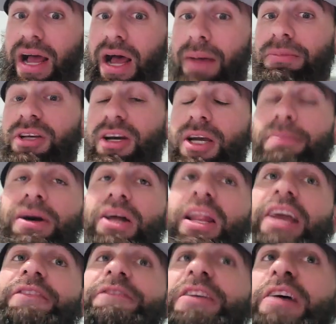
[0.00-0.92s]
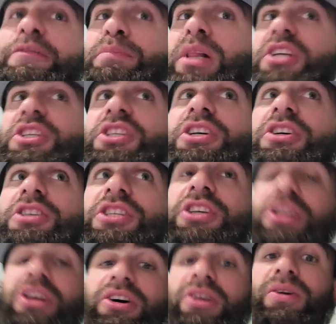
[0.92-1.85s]
I'm talking about like 5+ years
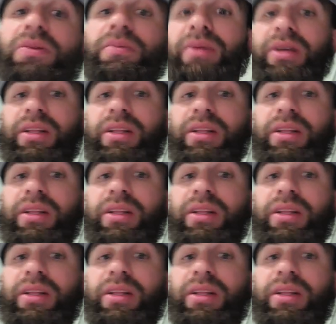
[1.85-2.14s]
ago.